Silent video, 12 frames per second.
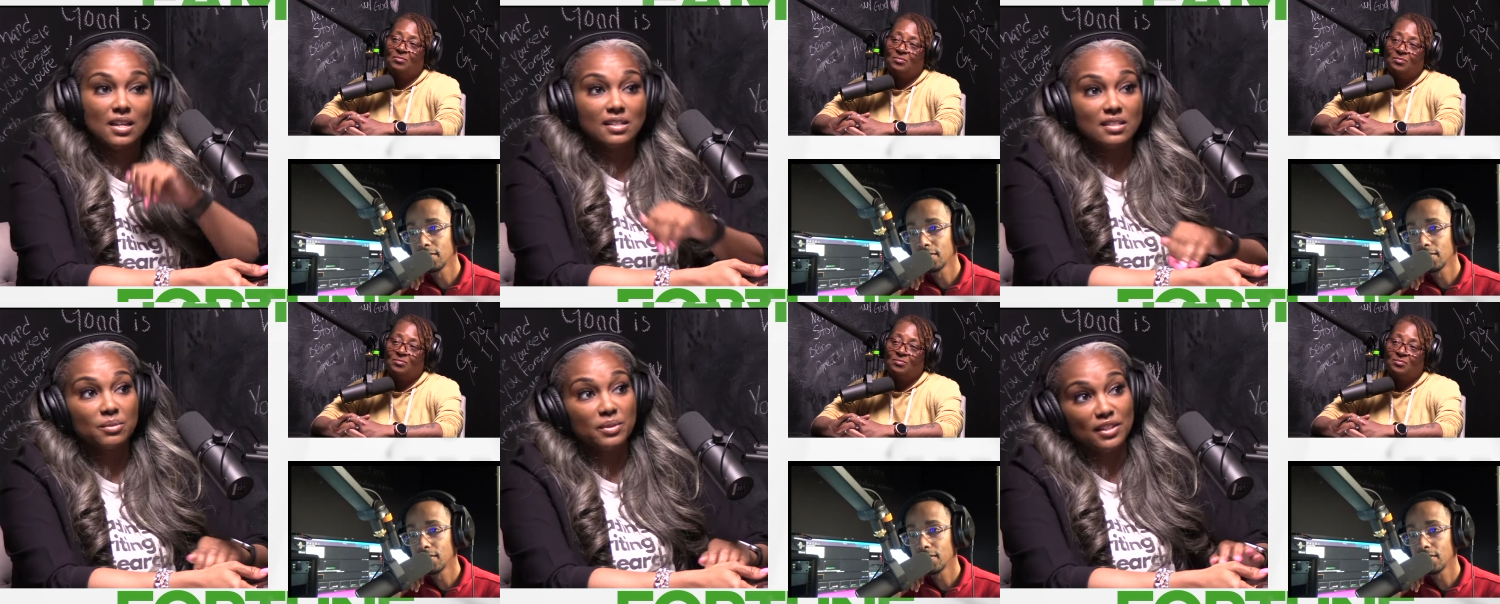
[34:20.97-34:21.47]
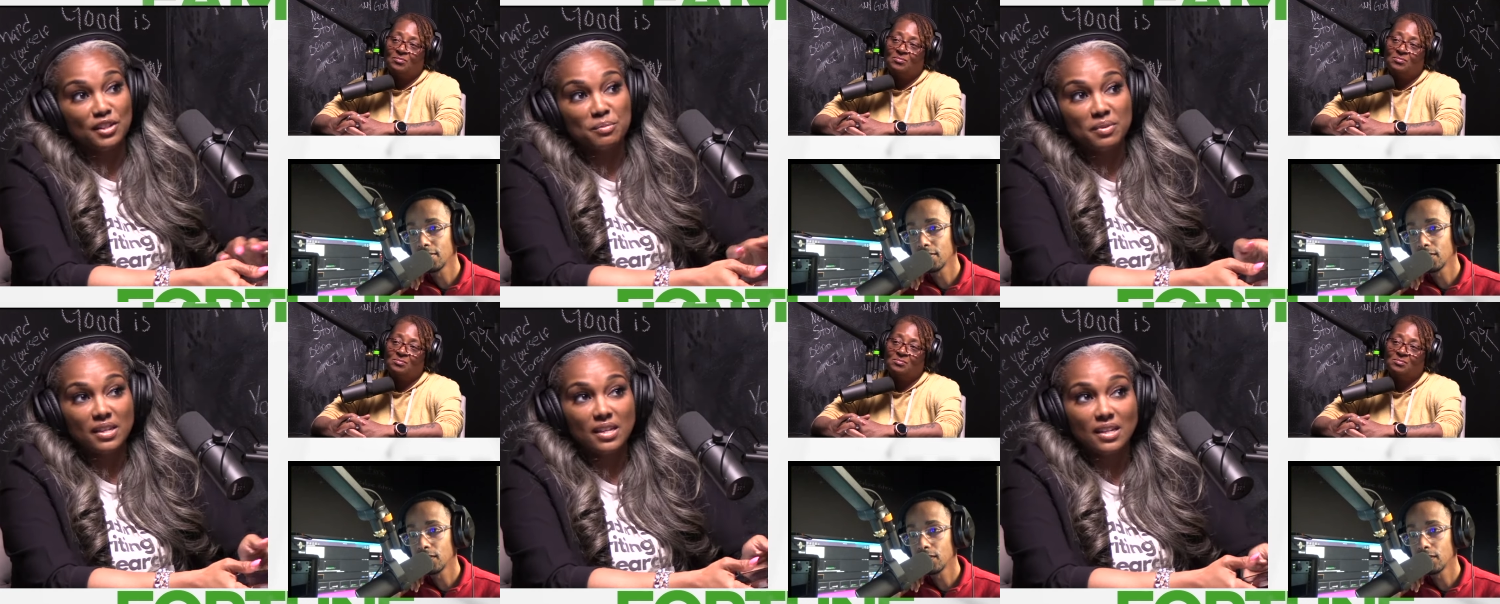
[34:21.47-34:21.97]
Speaker 1: So with her
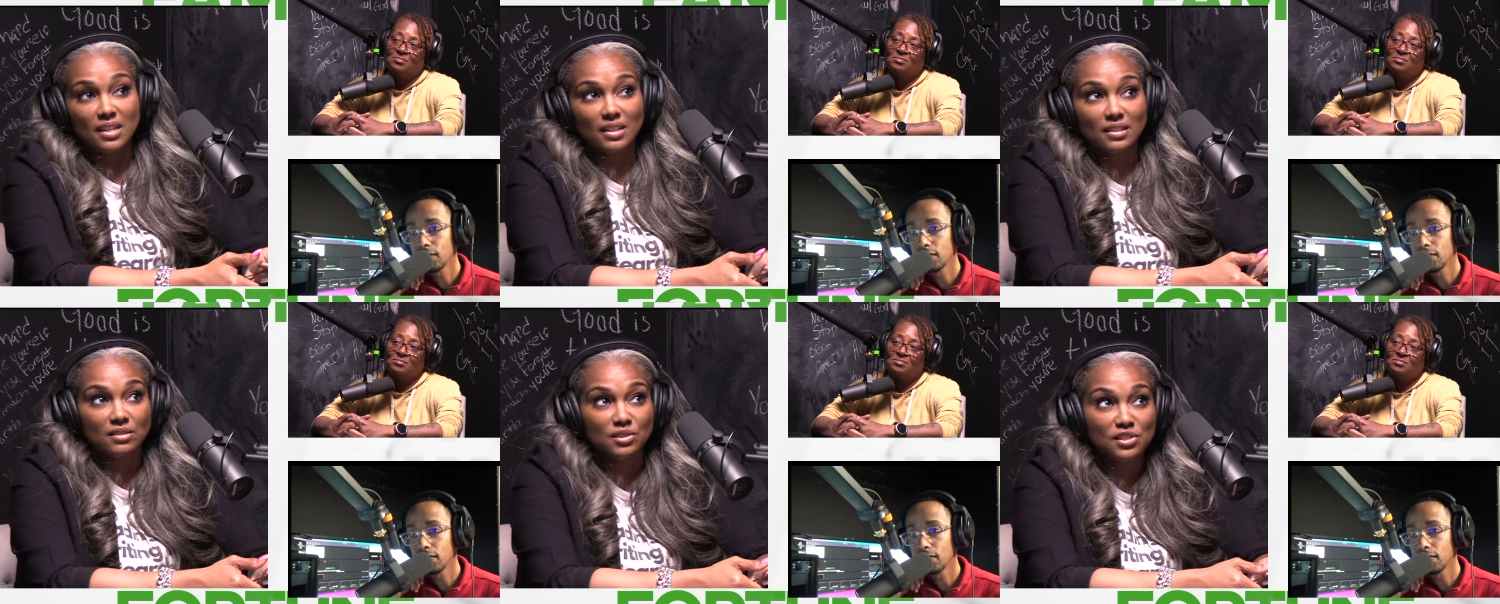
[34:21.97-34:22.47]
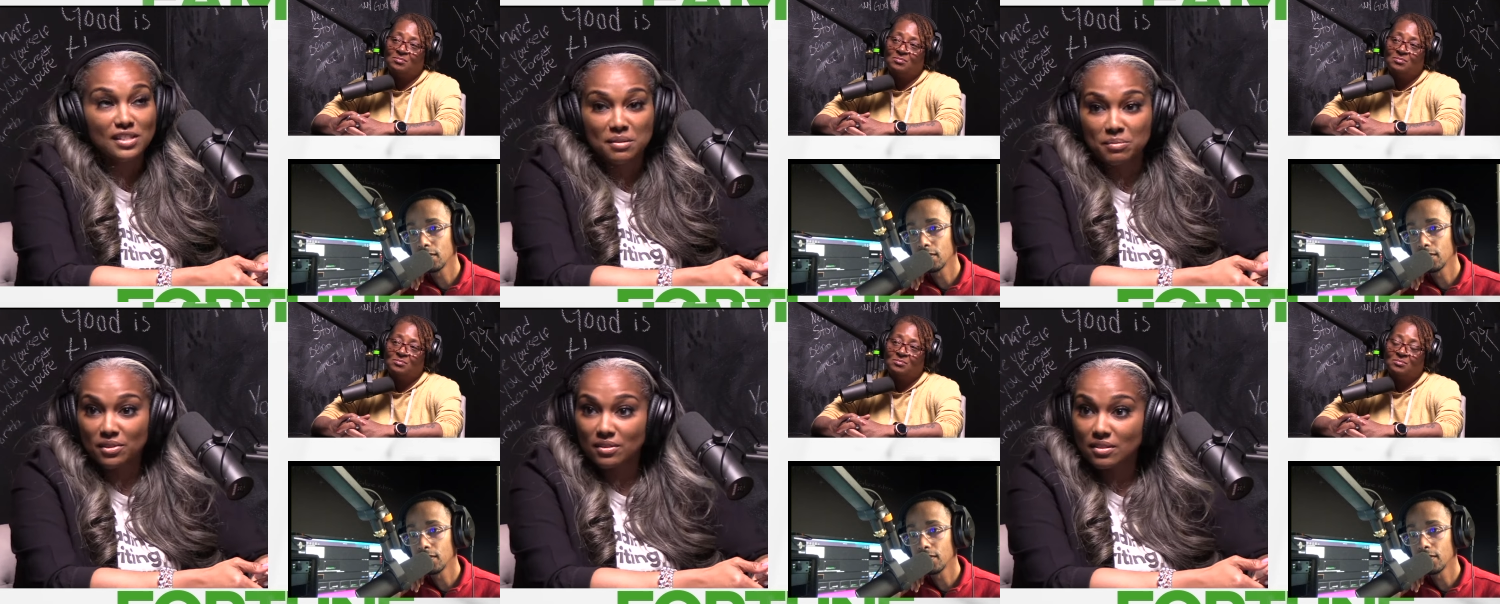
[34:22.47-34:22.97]
being, you said
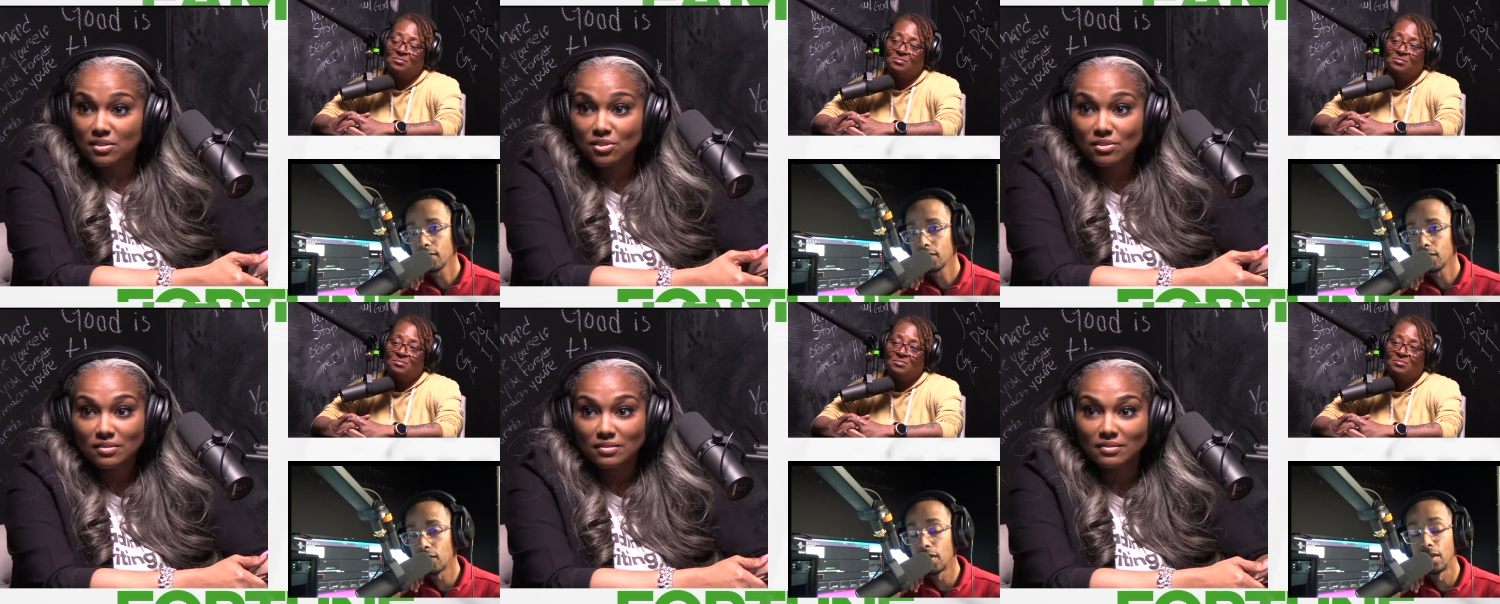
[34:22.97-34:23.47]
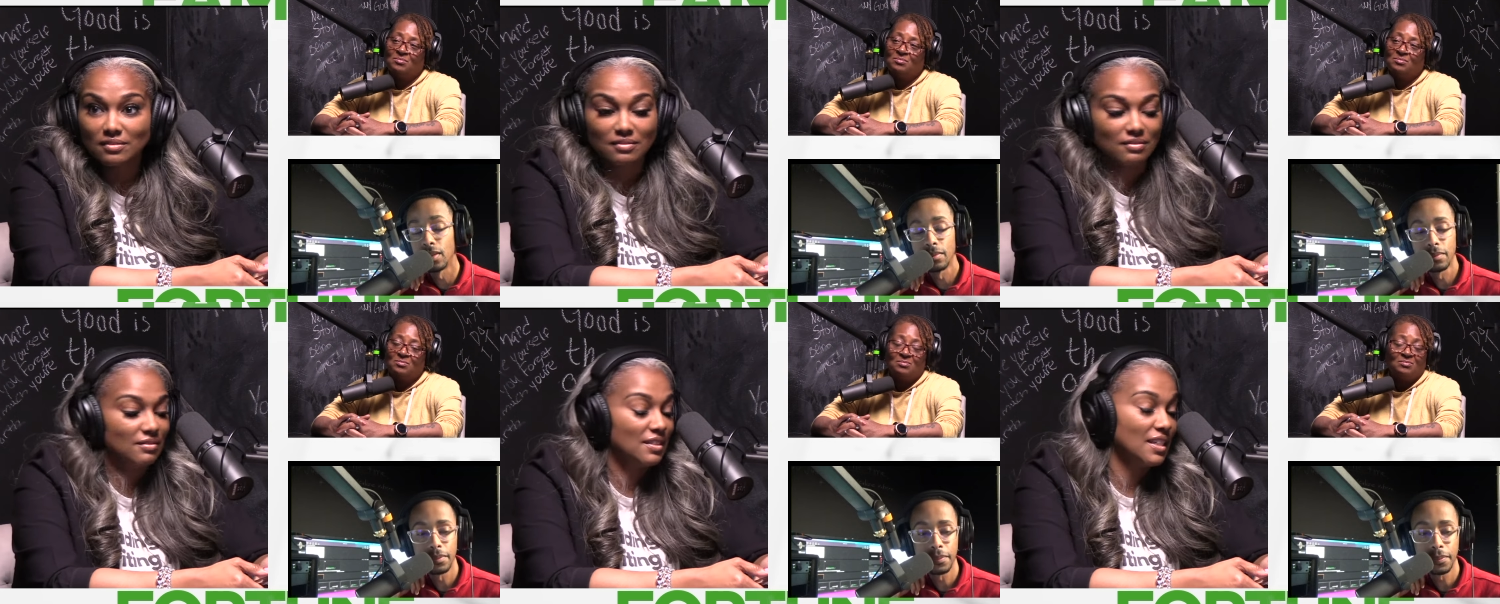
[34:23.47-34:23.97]
middle school? Yeah.
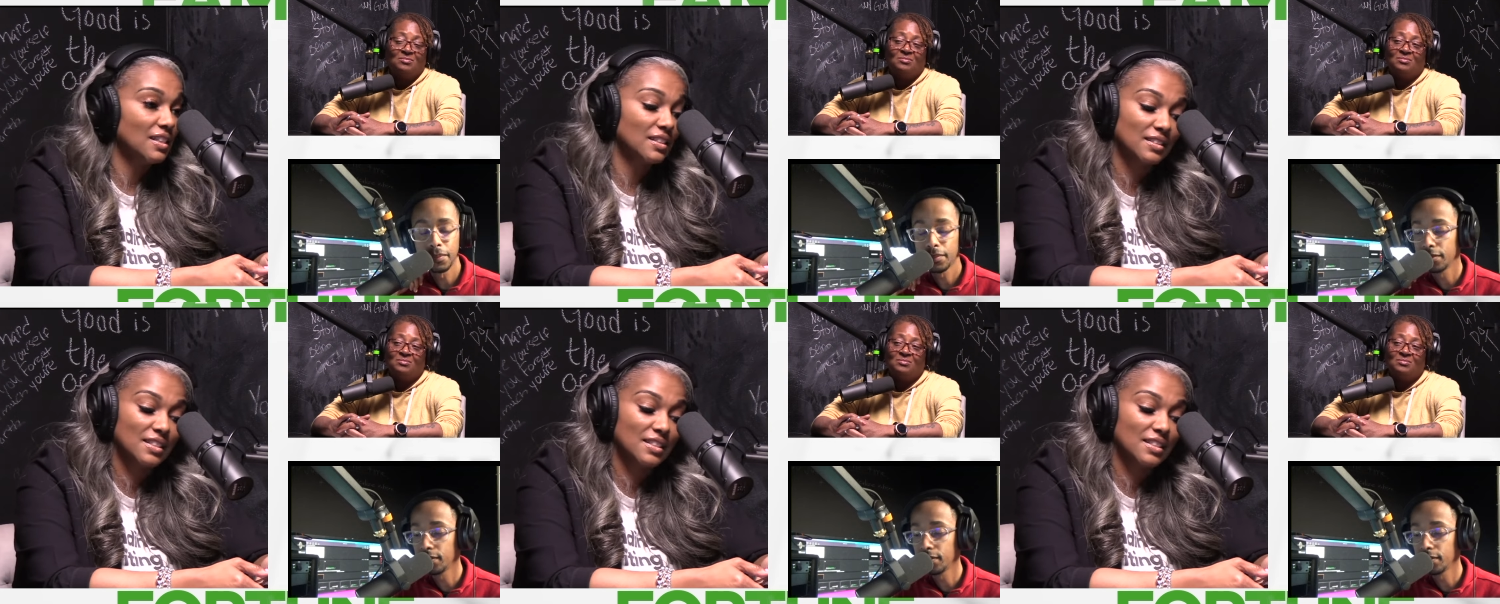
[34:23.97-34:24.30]
Yeah.